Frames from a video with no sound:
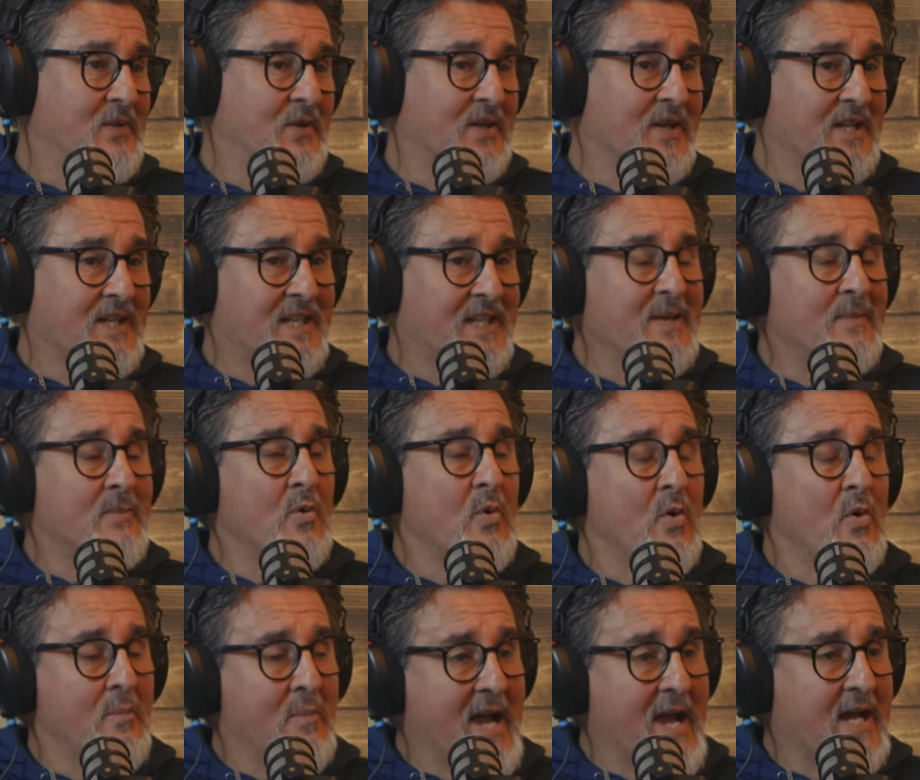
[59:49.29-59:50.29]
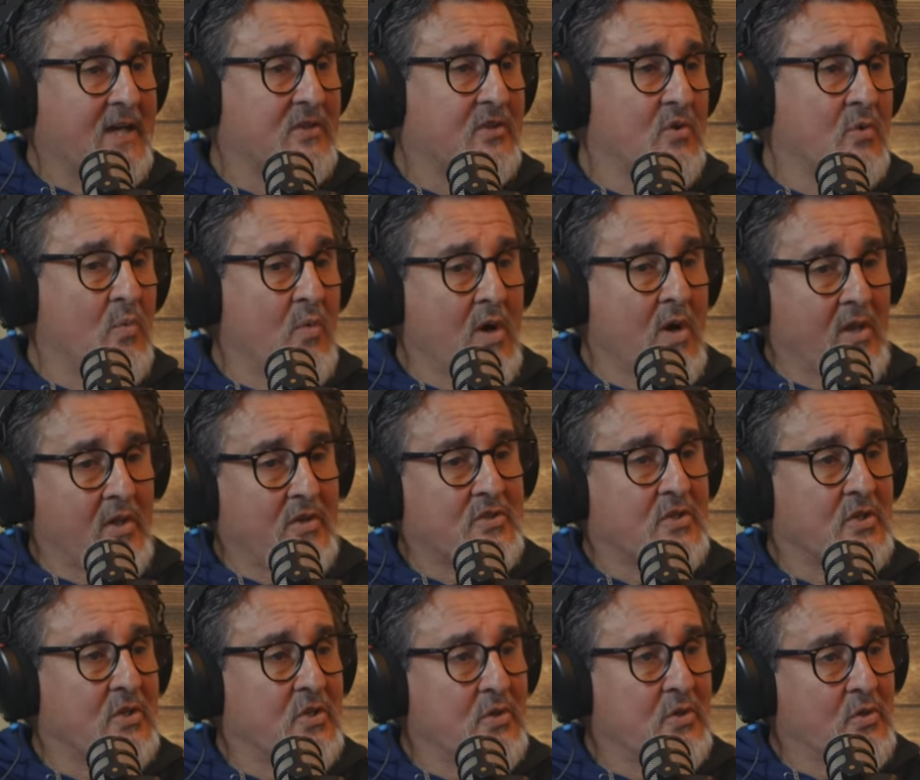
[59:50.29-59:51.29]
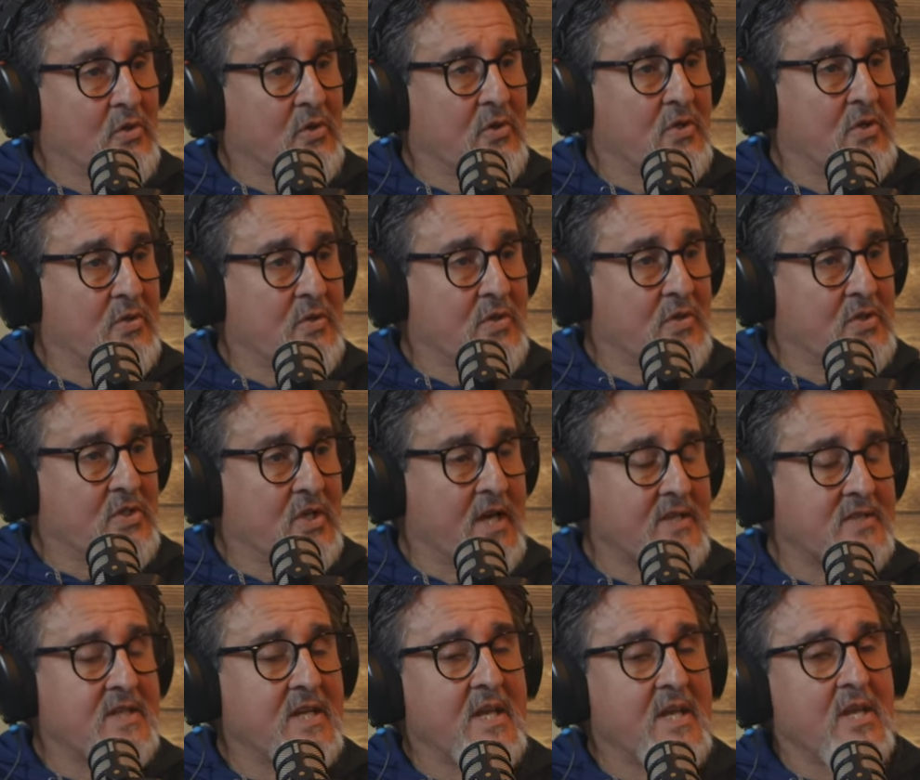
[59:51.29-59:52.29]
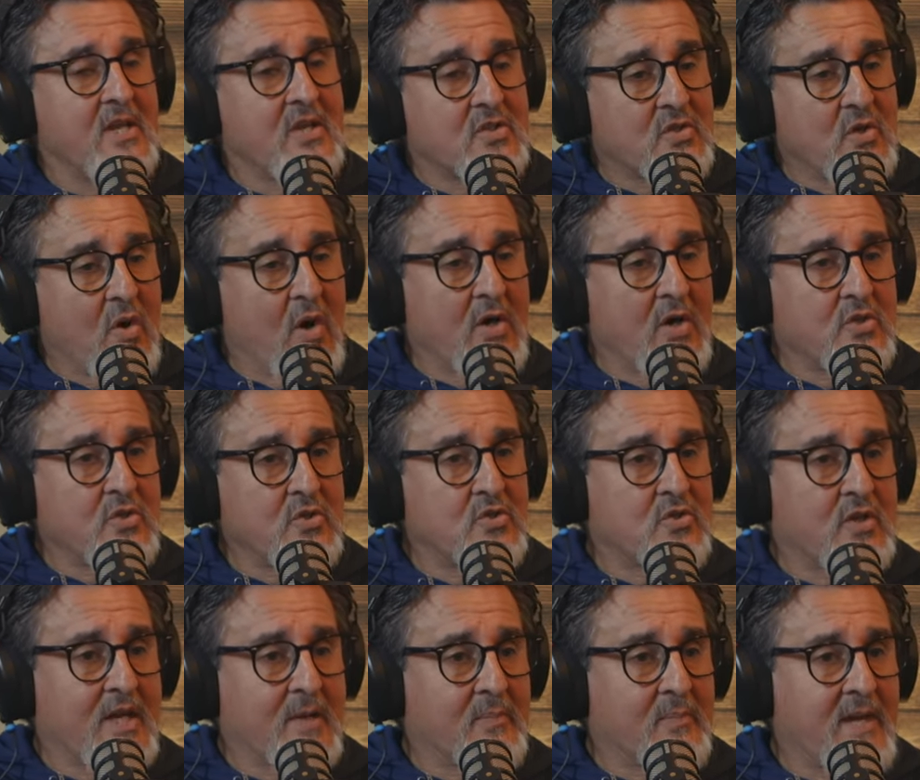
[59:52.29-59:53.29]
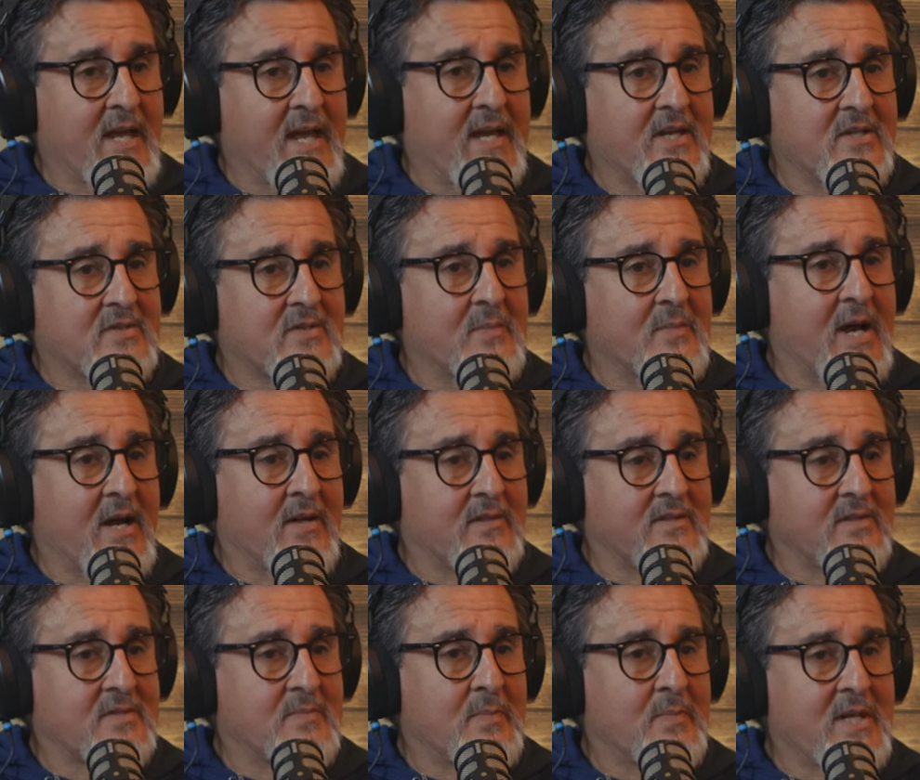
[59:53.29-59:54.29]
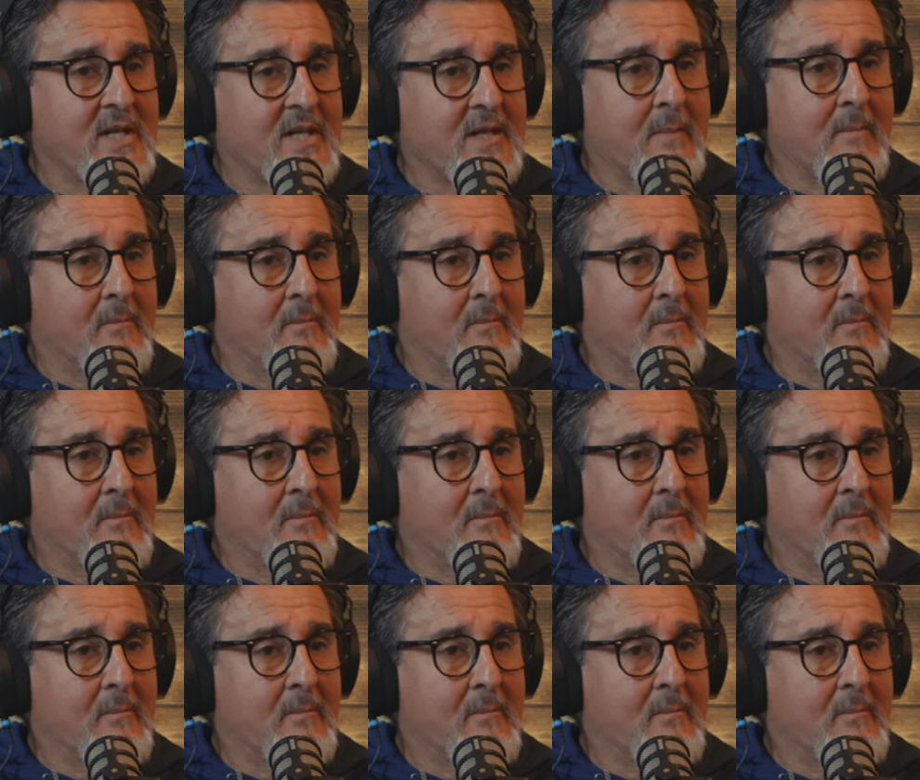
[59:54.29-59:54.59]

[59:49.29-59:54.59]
They're going to keep going back to the well until you learn to adjust. So our two strike plan is about just being